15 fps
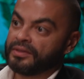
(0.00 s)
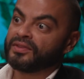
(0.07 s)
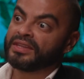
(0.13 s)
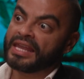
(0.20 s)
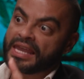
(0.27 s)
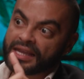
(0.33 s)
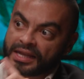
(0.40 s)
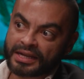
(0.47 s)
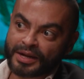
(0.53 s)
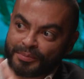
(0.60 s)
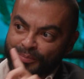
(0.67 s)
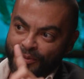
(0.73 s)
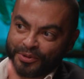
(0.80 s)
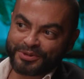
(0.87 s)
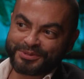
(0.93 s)
take an
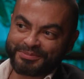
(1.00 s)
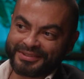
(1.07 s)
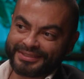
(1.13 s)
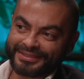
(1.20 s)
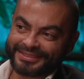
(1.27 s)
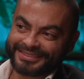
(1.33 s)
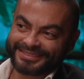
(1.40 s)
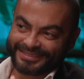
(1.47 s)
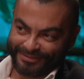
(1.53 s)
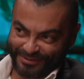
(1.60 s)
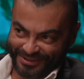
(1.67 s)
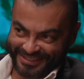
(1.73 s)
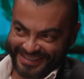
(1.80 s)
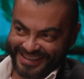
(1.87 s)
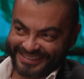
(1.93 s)
appointment
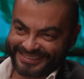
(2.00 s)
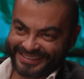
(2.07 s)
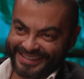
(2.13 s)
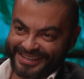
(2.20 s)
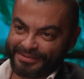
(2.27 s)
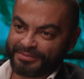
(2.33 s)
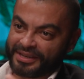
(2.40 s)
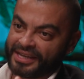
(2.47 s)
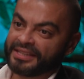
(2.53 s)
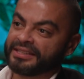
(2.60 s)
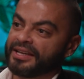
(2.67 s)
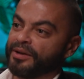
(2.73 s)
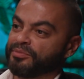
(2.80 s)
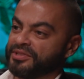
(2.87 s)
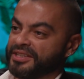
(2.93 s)
for next time
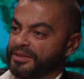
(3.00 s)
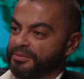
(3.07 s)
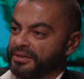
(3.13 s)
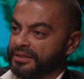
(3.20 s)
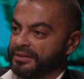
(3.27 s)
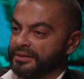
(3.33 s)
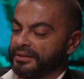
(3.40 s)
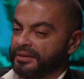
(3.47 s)
and come see me.